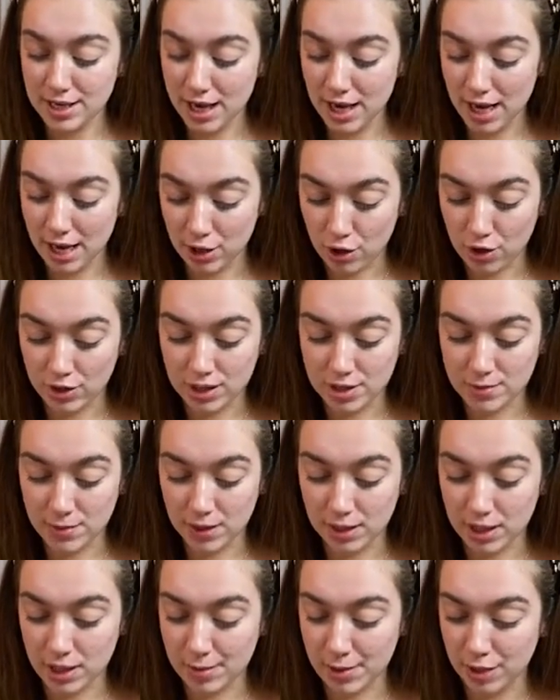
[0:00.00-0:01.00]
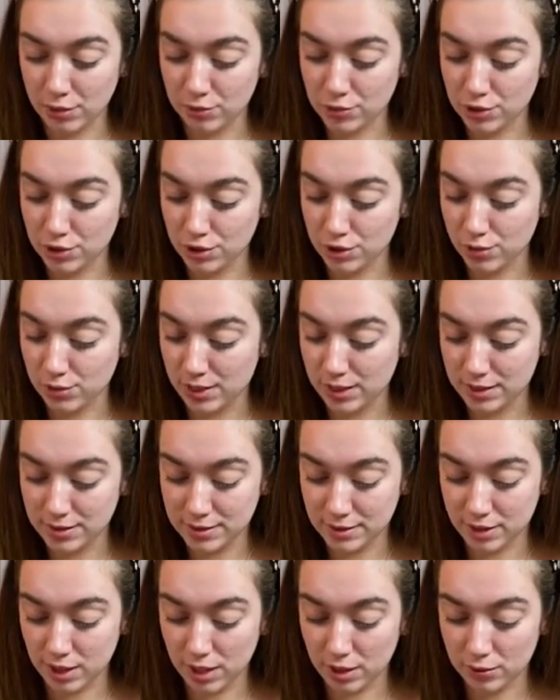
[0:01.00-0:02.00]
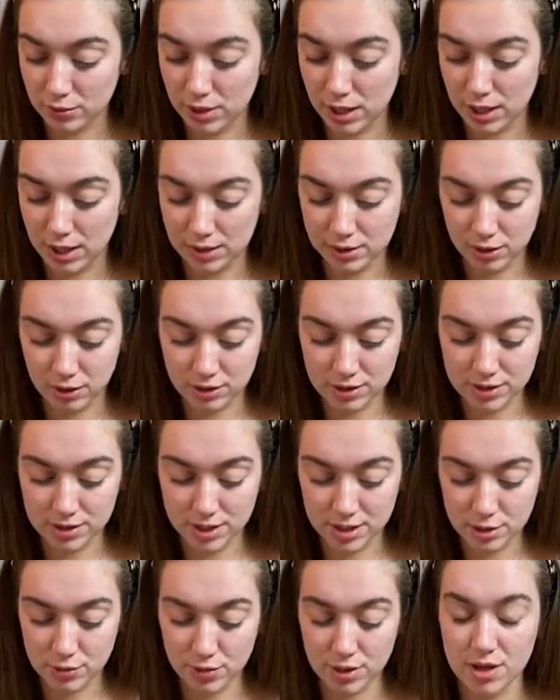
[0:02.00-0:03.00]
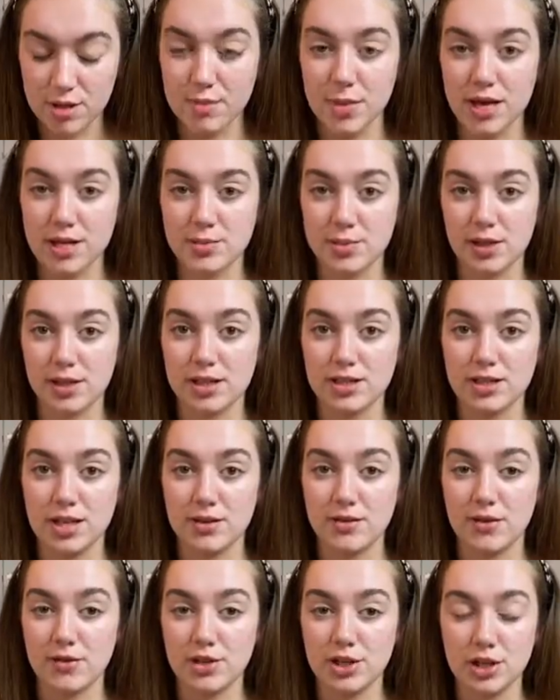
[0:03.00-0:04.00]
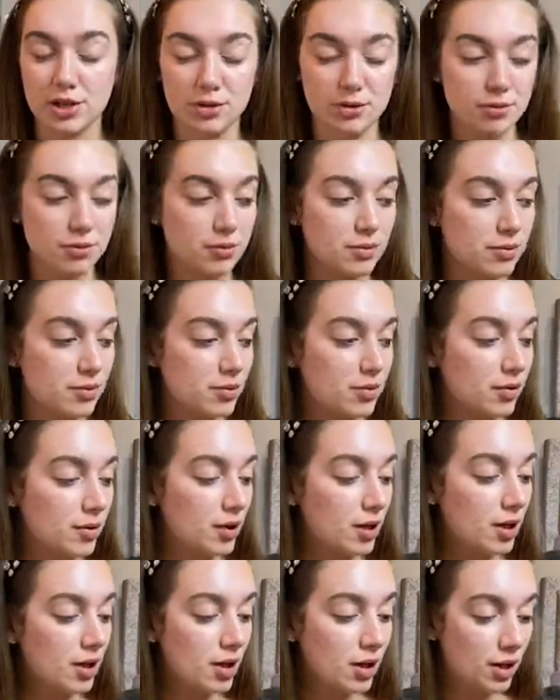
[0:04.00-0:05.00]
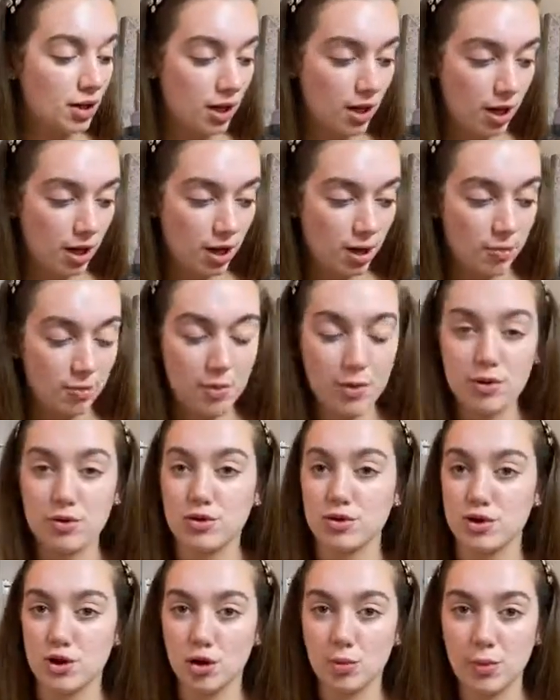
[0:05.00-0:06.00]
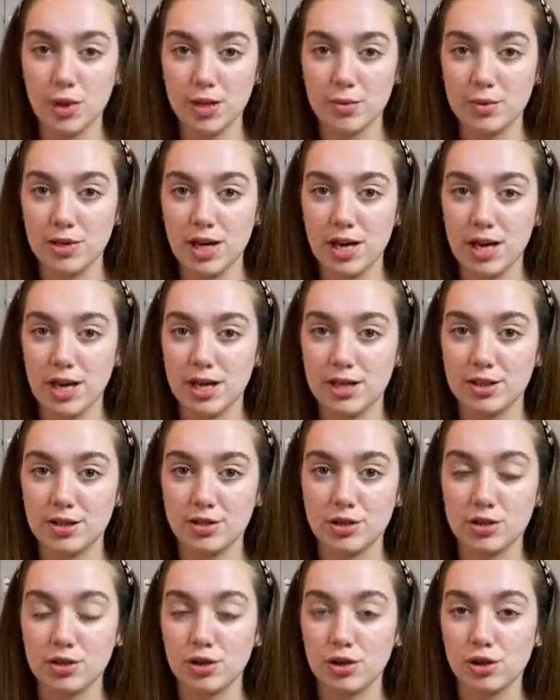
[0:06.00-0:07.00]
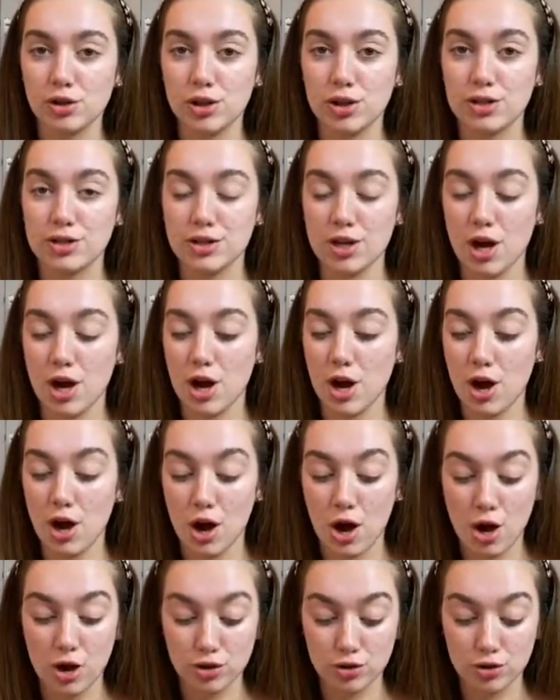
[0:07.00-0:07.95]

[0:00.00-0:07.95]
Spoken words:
I got this palette about 2 weeks ago and honestly it's one of the best palettes I've ever used. So pigmented, the colours are